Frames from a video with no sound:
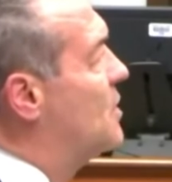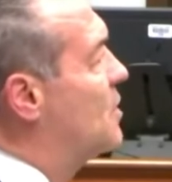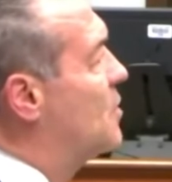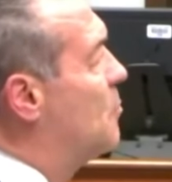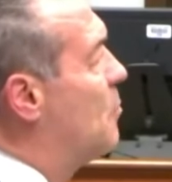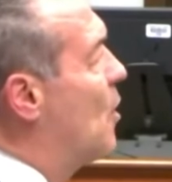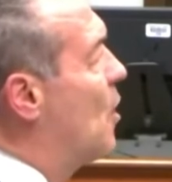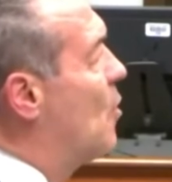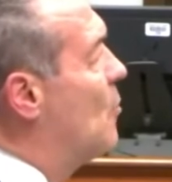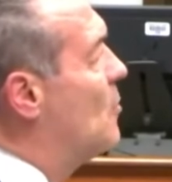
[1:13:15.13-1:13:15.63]

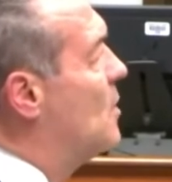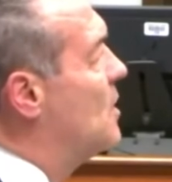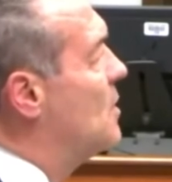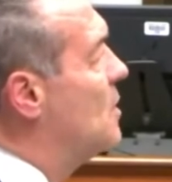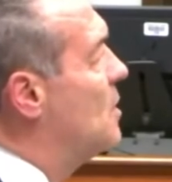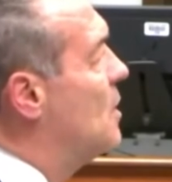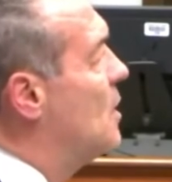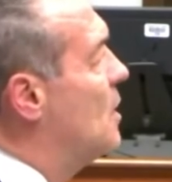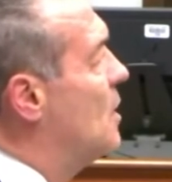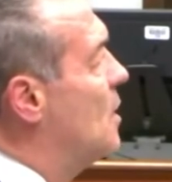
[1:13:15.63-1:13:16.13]
Department,
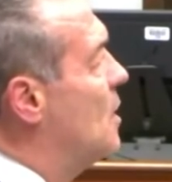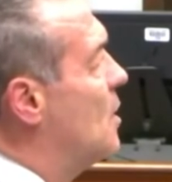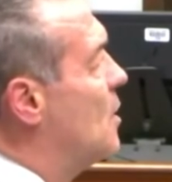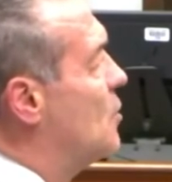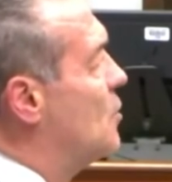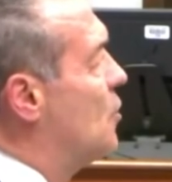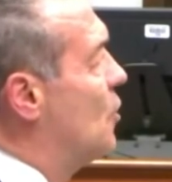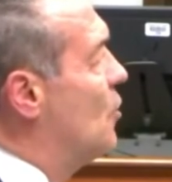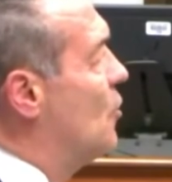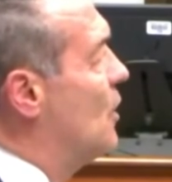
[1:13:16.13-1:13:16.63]

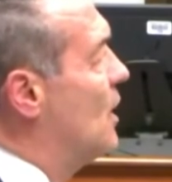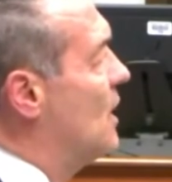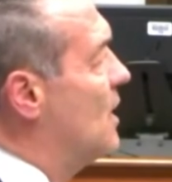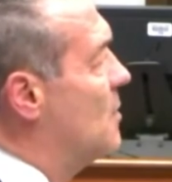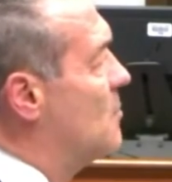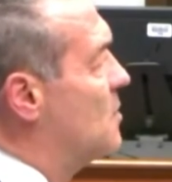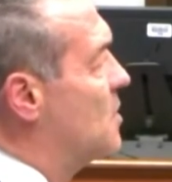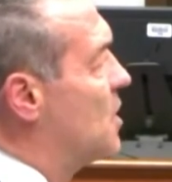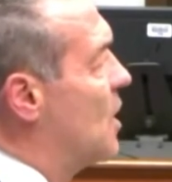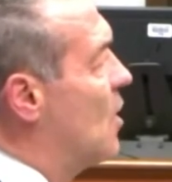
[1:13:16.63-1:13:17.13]
turning
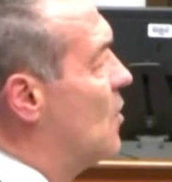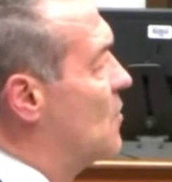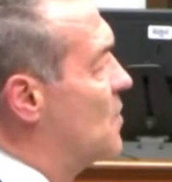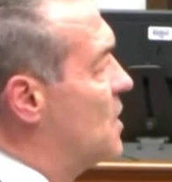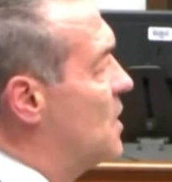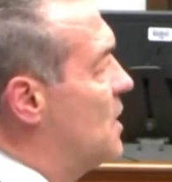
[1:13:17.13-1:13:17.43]
themselves